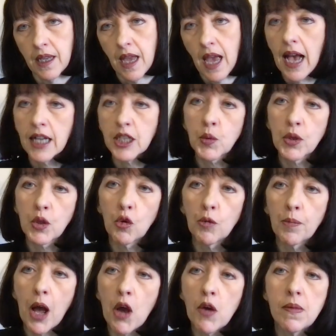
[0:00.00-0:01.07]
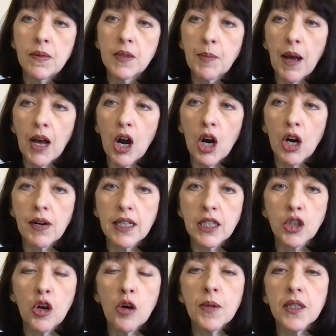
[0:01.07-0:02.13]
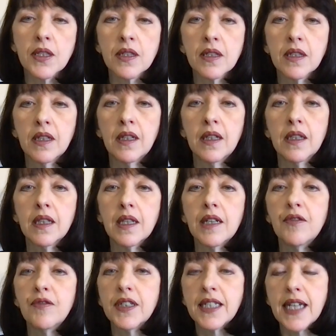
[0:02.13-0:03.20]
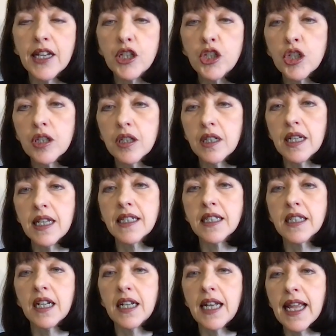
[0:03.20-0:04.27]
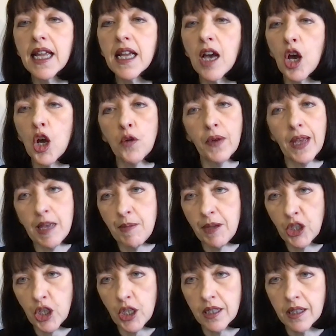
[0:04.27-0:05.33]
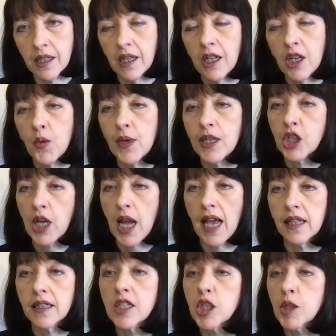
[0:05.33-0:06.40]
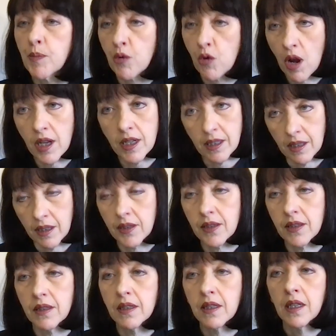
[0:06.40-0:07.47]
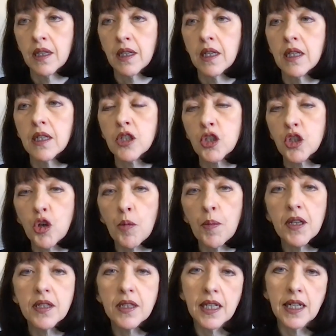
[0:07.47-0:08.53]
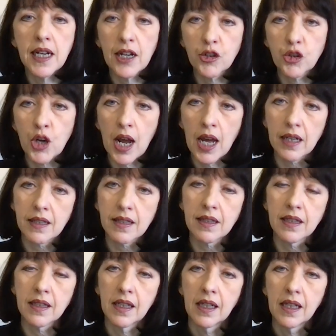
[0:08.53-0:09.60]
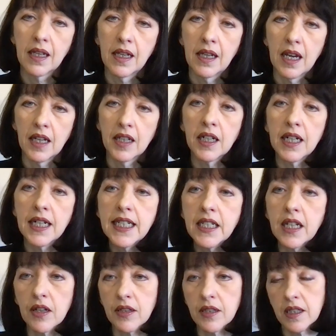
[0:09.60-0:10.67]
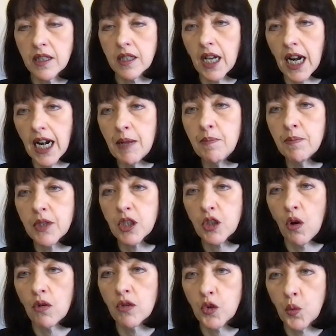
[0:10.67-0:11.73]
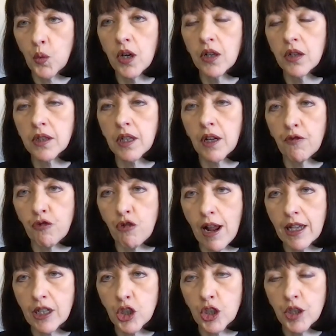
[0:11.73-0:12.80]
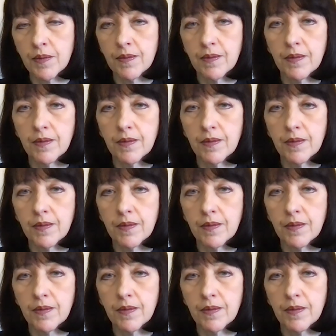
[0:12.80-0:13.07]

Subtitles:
As with all poems by R.S. Thomas, the invitation is to linger over images which can surprise us, stop us in our tracks, and lead us to glimpse God's world afresh.